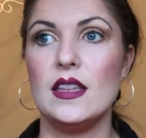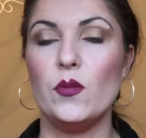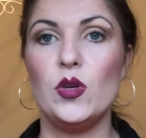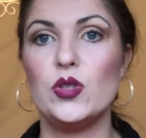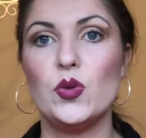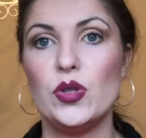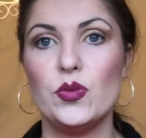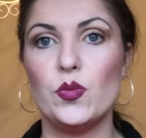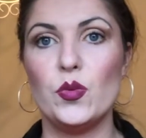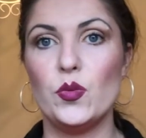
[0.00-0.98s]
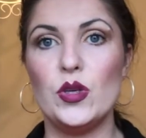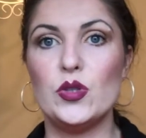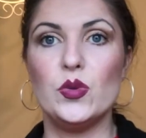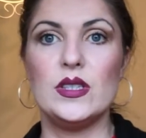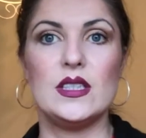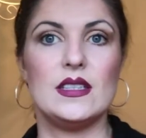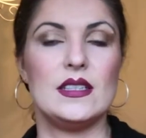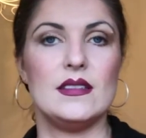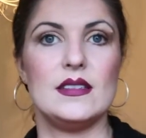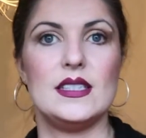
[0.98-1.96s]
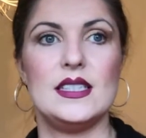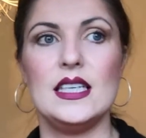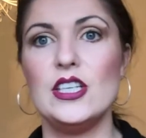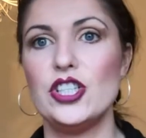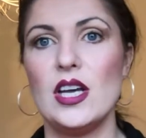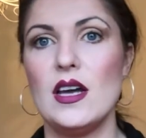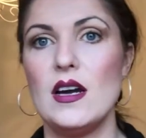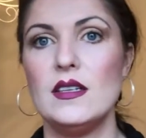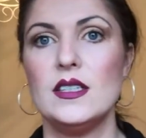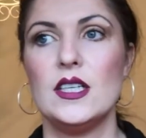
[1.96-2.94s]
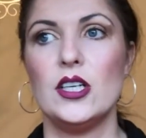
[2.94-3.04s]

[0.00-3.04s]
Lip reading: we don't see each other.